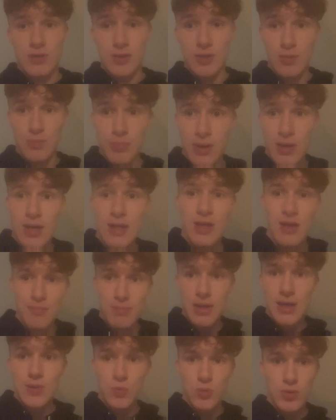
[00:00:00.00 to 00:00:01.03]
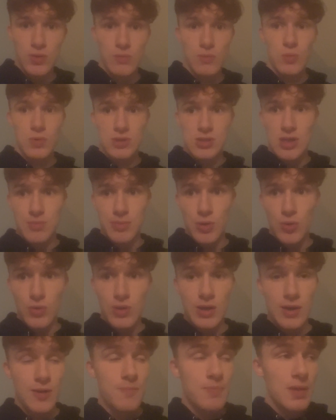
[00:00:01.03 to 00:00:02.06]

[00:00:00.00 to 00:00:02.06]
up, the main one will still be okay.